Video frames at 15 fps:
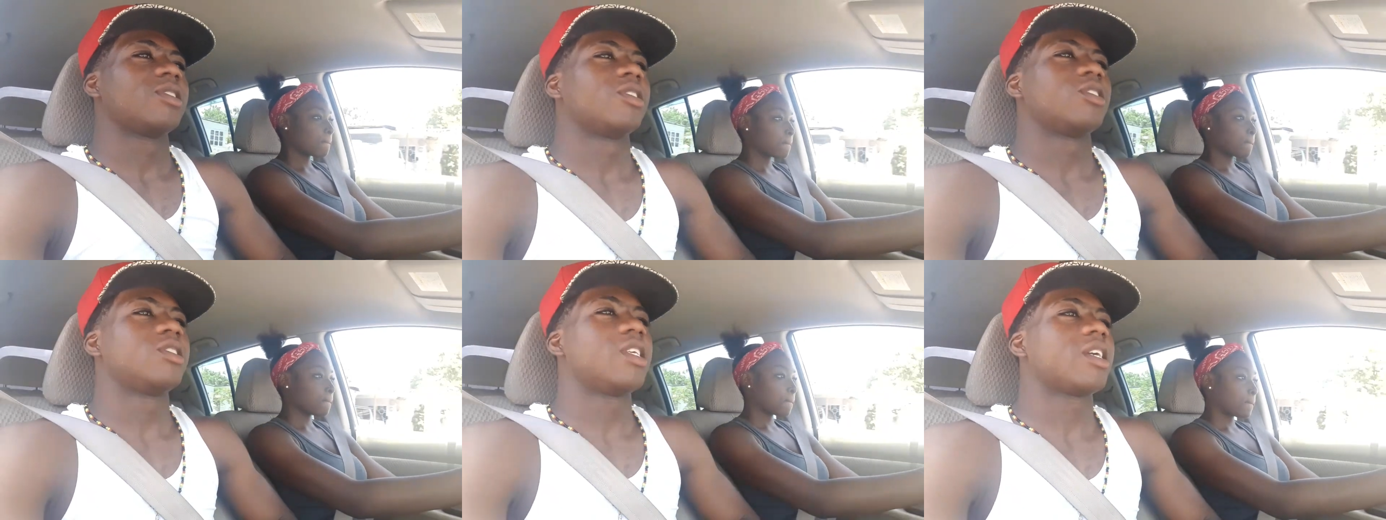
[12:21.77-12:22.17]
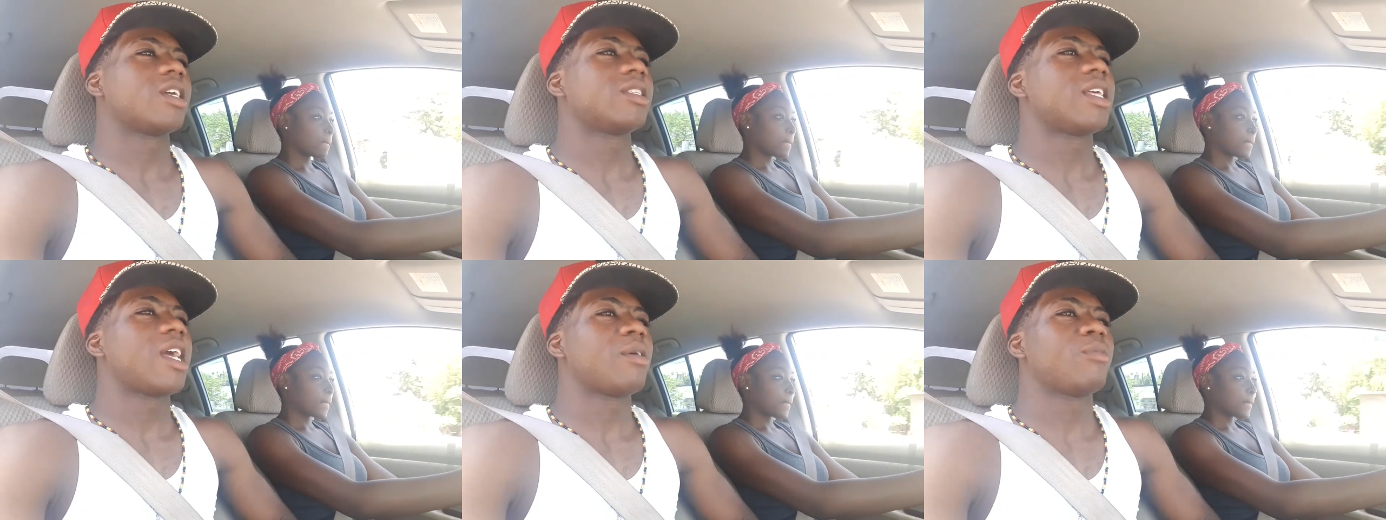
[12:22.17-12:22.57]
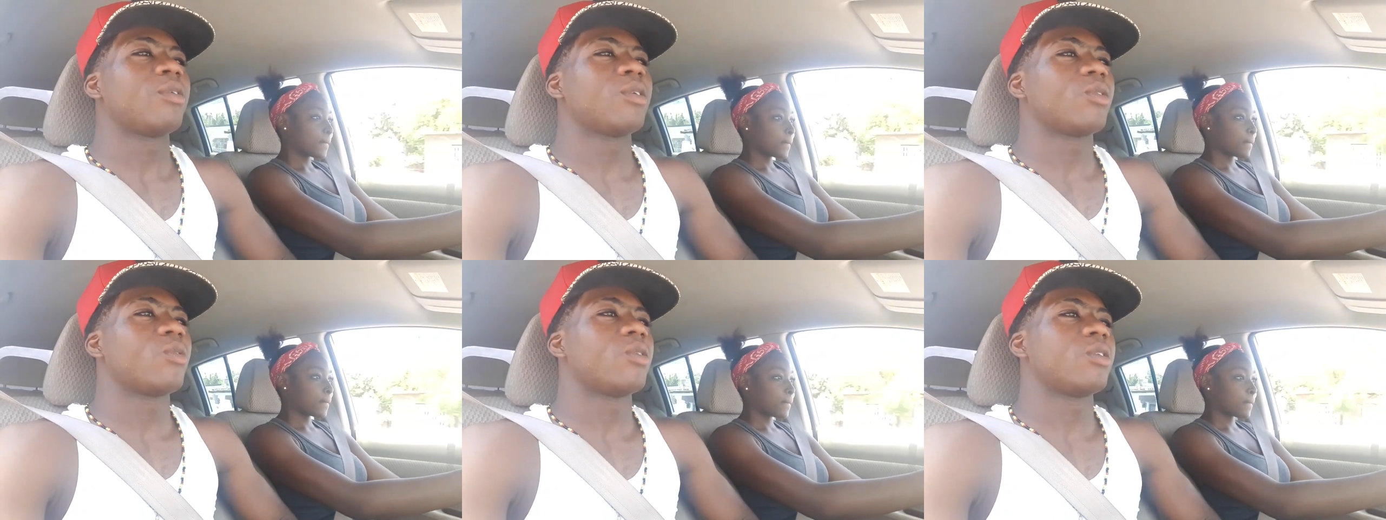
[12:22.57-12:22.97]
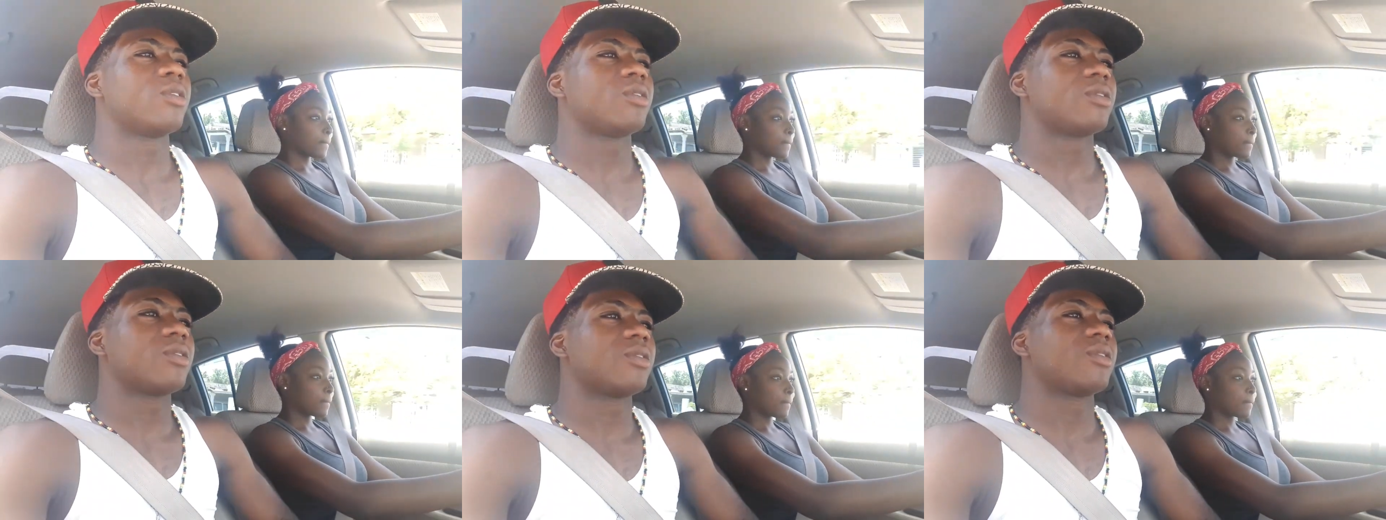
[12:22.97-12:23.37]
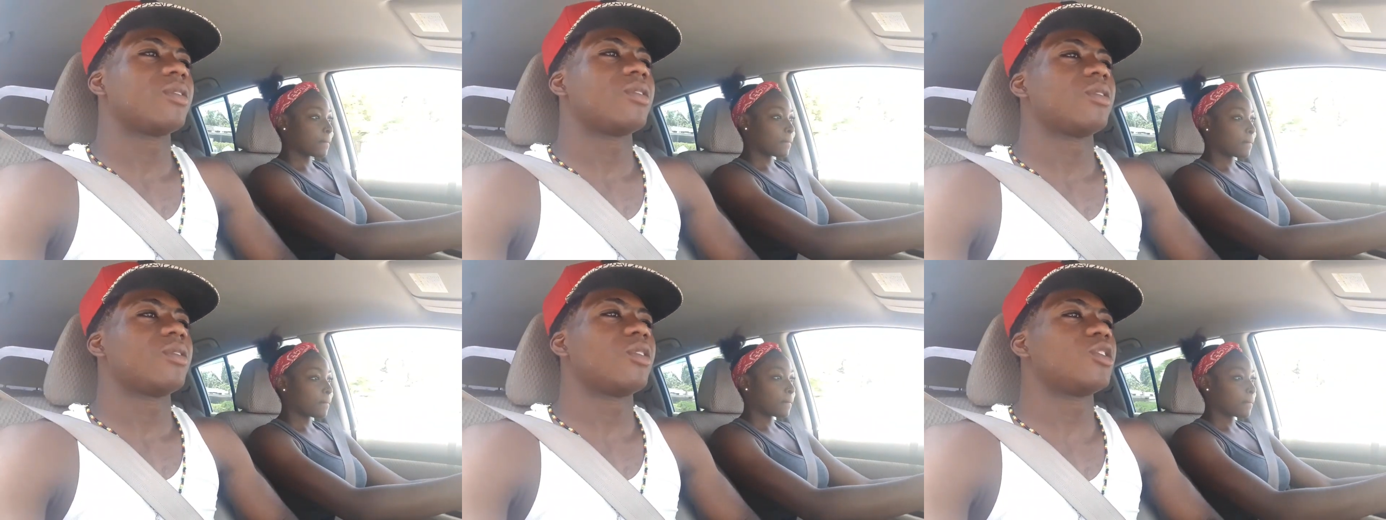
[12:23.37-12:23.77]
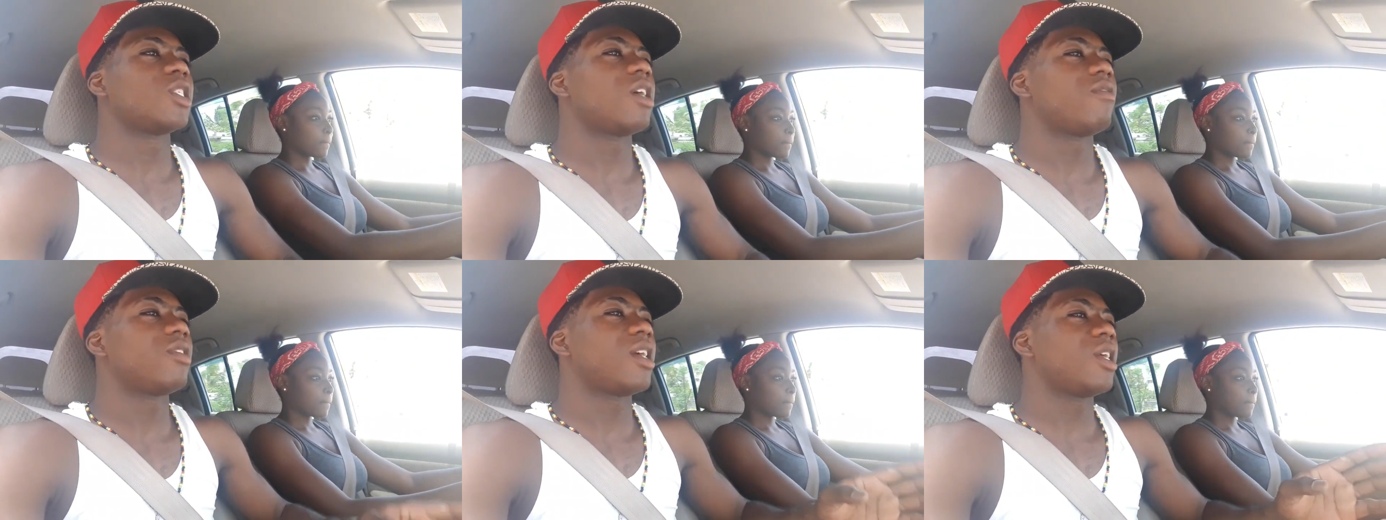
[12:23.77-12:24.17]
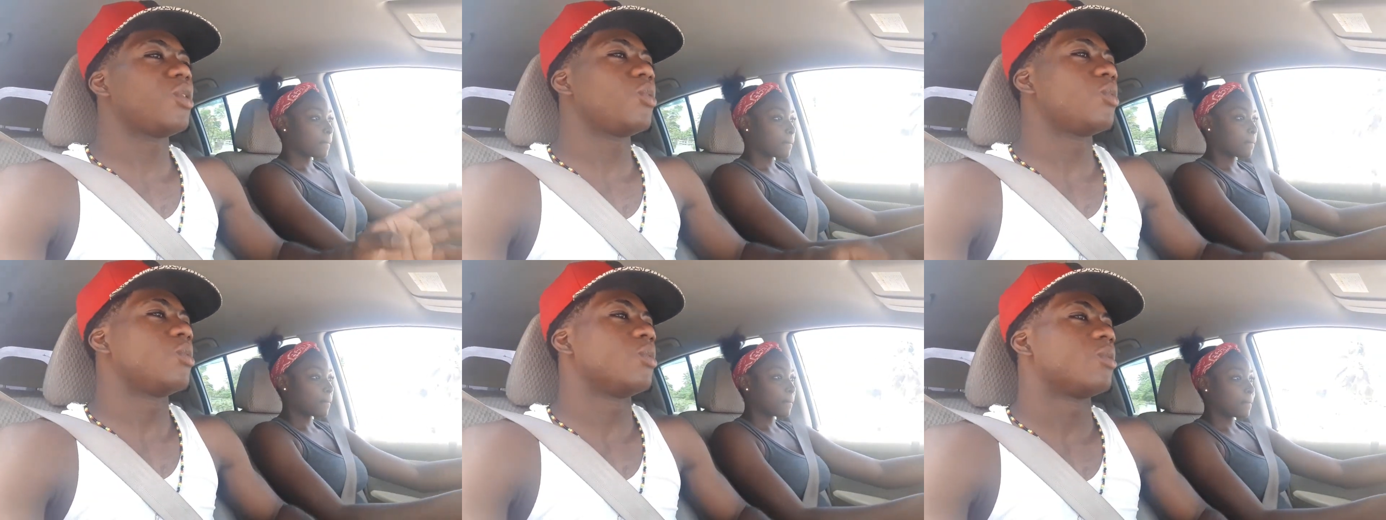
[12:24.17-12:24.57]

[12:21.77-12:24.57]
Speaker 1: Just take your time and go on. I'm driving I do do.